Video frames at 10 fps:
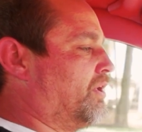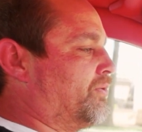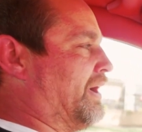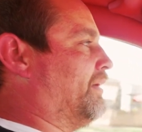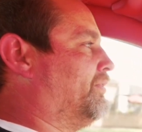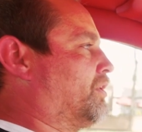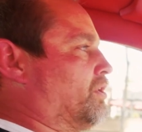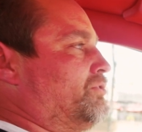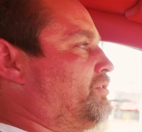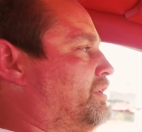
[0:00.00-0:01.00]
around the
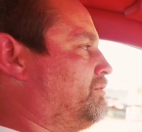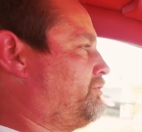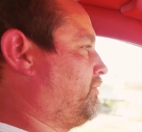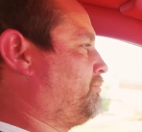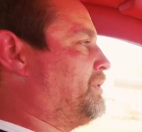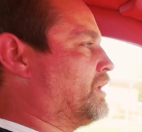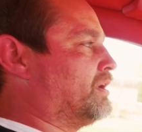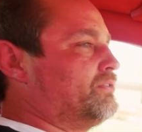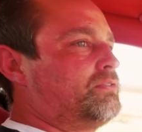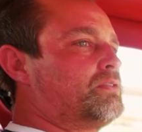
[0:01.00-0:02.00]
country just
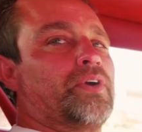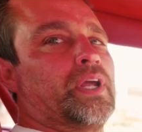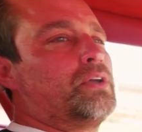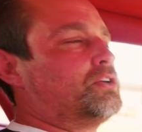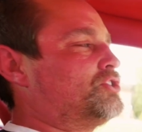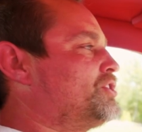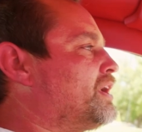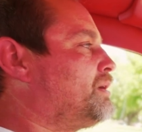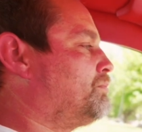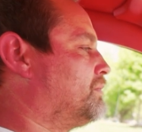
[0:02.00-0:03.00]
because they're in good
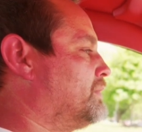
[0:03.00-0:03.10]
shape,